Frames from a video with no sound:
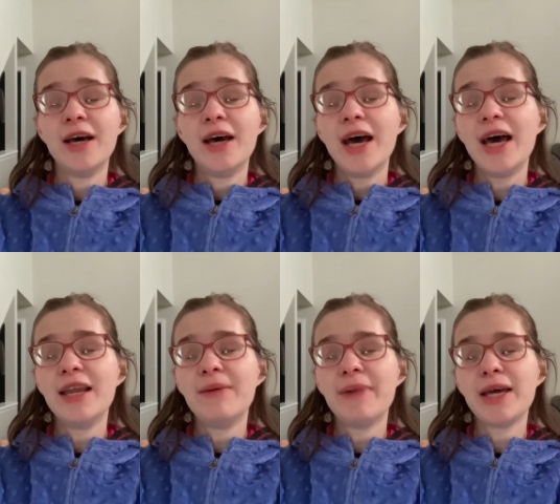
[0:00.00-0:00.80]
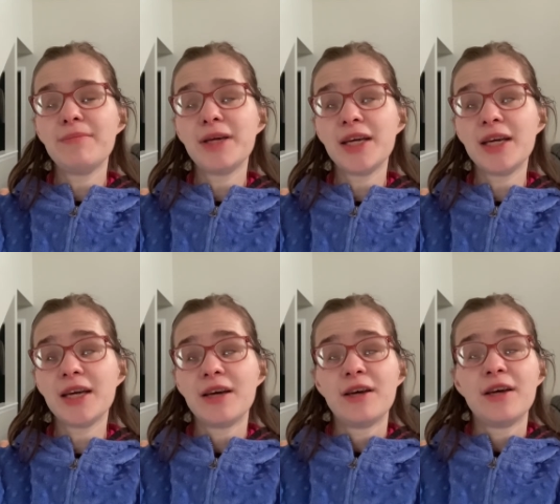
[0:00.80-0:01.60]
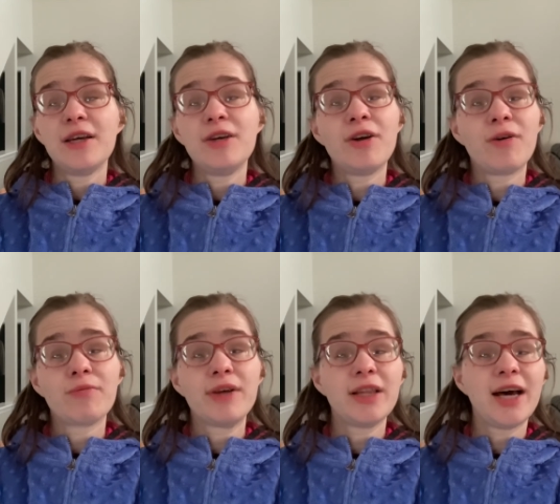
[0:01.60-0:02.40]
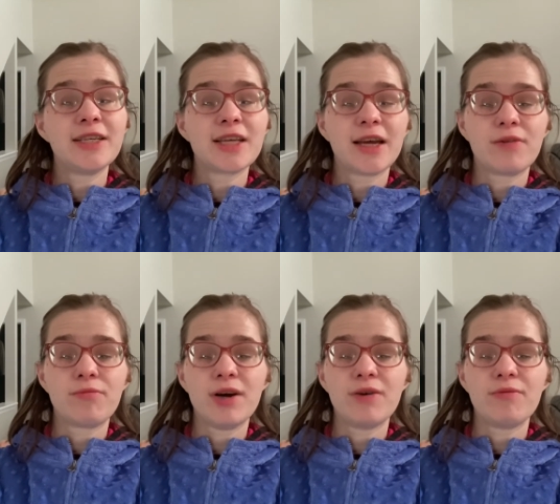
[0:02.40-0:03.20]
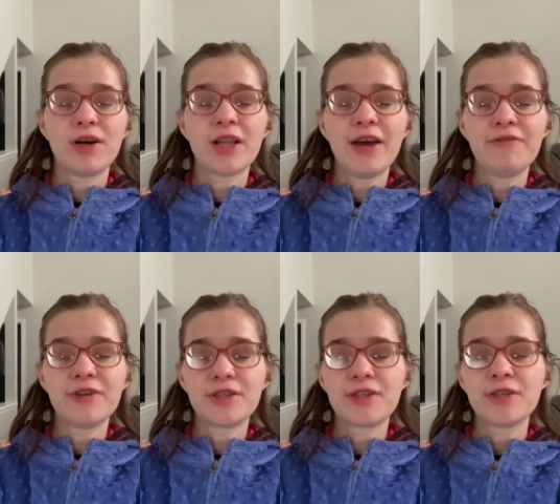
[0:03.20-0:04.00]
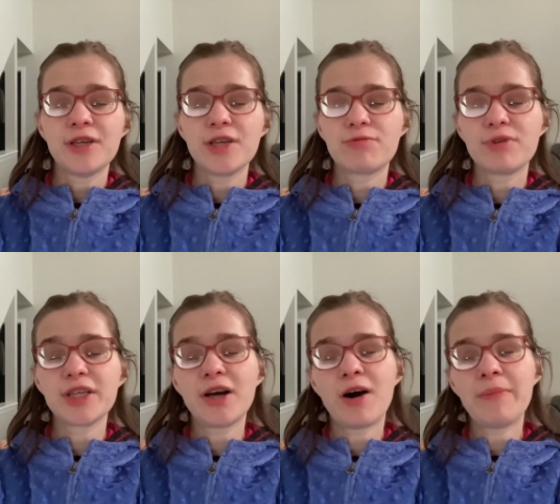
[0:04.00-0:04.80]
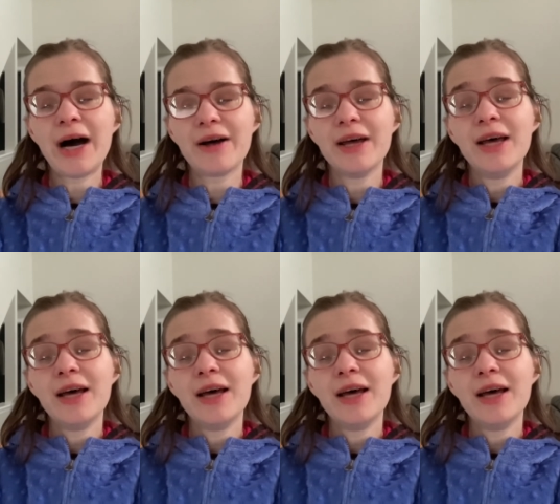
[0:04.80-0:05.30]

it made me, you know, realize like what life is really all about.